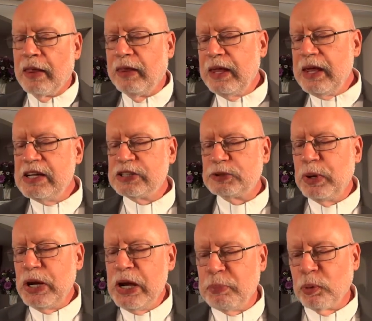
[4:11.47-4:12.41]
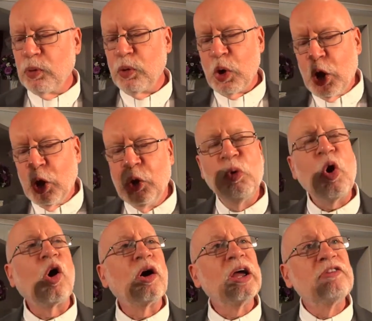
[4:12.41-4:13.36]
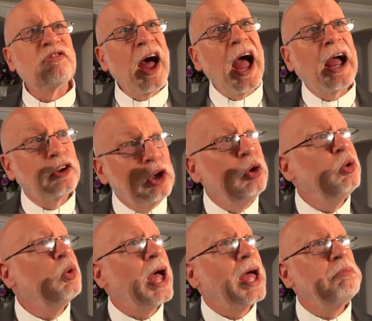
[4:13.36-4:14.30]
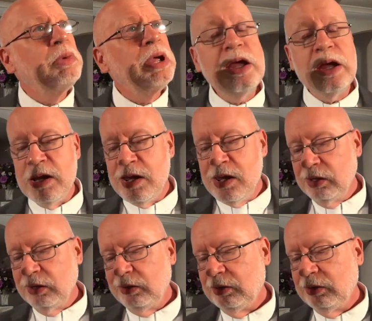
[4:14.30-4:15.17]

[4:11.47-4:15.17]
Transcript: These people, who are in fact you and me,